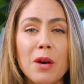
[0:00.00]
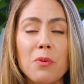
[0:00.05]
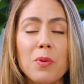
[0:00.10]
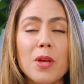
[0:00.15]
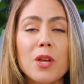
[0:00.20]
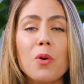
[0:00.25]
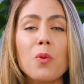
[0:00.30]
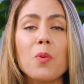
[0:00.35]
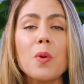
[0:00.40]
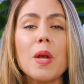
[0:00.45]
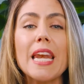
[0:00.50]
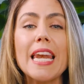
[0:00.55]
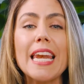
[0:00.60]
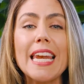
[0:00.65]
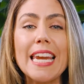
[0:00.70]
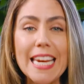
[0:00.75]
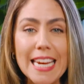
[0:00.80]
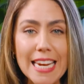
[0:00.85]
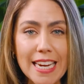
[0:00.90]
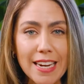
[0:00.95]
that we don't
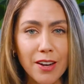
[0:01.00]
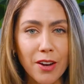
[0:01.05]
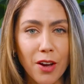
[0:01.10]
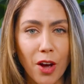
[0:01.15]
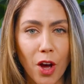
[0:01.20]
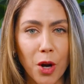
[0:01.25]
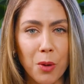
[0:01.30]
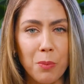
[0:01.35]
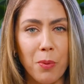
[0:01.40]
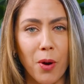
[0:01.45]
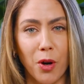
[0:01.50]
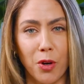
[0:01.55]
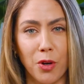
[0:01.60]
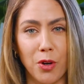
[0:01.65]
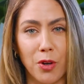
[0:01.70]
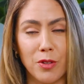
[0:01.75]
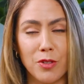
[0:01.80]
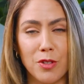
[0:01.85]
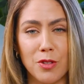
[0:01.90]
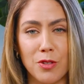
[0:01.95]
need our
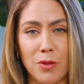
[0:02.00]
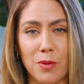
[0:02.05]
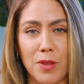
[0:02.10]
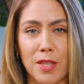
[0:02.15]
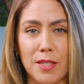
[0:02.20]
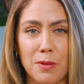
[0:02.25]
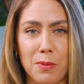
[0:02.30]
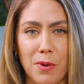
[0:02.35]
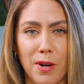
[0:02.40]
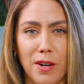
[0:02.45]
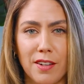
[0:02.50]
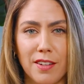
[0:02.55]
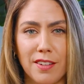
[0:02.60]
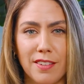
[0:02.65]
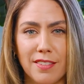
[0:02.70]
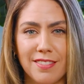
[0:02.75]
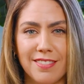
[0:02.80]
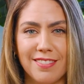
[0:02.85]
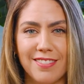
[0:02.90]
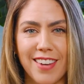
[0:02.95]
partner to do this work.
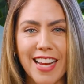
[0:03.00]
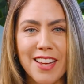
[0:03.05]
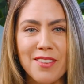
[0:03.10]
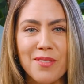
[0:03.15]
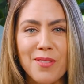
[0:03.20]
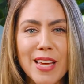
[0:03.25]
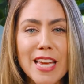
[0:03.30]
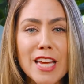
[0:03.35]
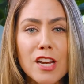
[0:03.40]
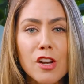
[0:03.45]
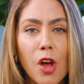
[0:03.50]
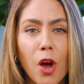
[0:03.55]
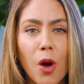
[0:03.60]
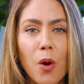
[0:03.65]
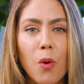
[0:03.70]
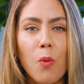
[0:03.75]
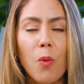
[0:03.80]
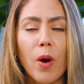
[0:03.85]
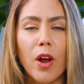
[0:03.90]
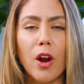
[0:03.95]
Right? We
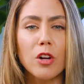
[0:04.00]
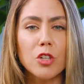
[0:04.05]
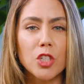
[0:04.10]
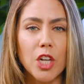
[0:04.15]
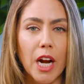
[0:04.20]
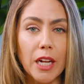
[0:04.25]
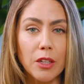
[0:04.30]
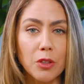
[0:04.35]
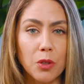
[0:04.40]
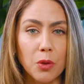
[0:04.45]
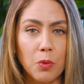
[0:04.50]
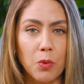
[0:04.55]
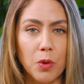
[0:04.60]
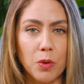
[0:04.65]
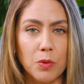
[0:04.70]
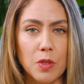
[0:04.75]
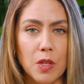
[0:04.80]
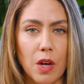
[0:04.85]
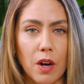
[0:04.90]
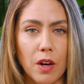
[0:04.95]
know what our childhood
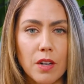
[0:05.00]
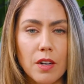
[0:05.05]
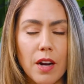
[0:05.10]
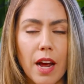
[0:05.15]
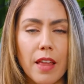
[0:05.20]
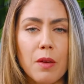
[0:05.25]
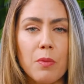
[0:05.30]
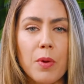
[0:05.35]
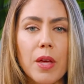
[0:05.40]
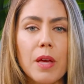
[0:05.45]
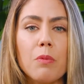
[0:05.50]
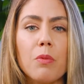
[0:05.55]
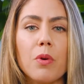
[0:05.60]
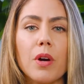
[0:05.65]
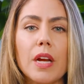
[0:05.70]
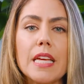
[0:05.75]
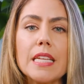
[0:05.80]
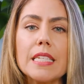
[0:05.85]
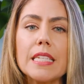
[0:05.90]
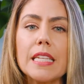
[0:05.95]
wounds are, and then we can
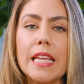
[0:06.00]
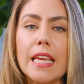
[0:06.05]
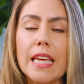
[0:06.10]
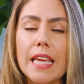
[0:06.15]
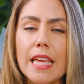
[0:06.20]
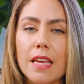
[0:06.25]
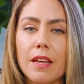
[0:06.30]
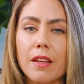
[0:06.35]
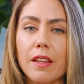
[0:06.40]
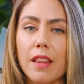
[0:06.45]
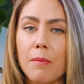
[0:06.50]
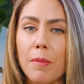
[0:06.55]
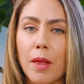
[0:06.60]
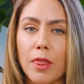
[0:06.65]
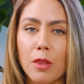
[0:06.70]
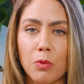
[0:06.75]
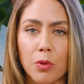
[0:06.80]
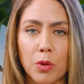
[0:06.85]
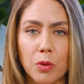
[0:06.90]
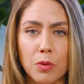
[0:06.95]
more easily heal them
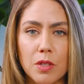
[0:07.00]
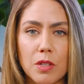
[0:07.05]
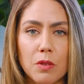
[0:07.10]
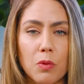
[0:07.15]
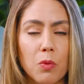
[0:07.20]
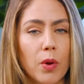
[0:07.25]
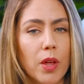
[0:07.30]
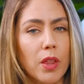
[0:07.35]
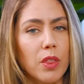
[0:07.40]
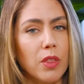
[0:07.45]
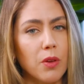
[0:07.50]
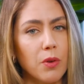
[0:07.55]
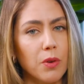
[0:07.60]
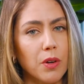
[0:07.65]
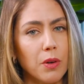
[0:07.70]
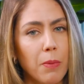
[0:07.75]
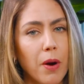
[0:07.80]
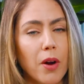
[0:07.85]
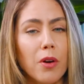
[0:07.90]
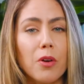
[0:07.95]
at the root with
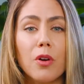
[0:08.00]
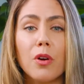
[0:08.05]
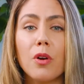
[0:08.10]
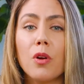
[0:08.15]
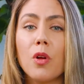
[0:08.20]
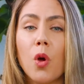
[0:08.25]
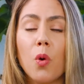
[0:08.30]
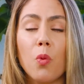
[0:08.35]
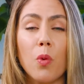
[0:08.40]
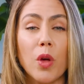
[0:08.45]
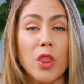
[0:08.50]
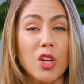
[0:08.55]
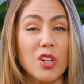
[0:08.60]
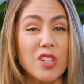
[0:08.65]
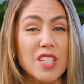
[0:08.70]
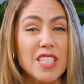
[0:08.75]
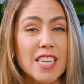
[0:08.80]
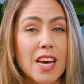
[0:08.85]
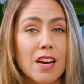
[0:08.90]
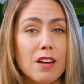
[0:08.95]
your partner, with
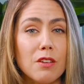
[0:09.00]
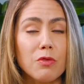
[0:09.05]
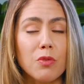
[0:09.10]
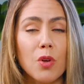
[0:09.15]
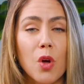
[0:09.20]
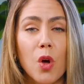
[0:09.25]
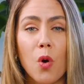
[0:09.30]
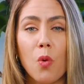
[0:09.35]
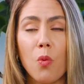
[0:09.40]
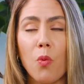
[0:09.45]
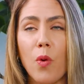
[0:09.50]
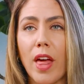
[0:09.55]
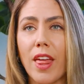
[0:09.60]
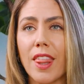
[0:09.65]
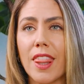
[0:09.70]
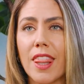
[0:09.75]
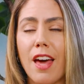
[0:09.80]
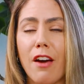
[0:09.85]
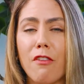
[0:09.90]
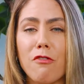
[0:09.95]
yourself,
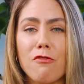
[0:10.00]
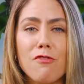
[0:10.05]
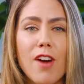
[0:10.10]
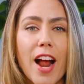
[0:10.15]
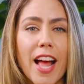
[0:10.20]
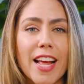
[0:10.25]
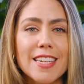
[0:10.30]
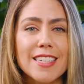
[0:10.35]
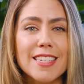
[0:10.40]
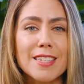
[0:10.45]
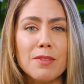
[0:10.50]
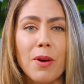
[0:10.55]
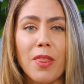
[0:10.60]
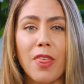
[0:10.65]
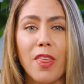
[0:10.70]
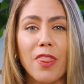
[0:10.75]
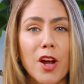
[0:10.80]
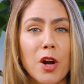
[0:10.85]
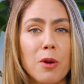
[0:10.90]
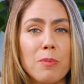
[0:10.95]
with a friend,
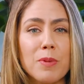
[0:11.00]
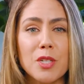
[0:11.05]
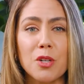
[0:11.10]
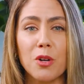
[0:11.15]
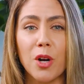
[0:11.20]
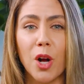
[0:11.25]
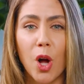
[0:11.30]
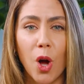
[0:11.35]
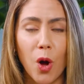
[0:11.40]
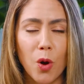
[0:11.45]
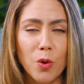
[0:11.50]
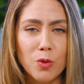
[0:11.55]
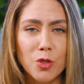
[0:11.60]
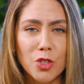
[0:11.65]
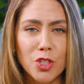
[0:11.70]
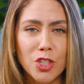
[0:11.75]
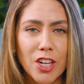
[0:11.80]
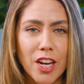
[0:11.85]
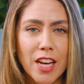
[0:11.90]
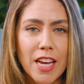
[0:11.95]
with a therapist or a
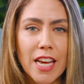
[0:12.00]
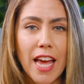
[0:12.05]
coach.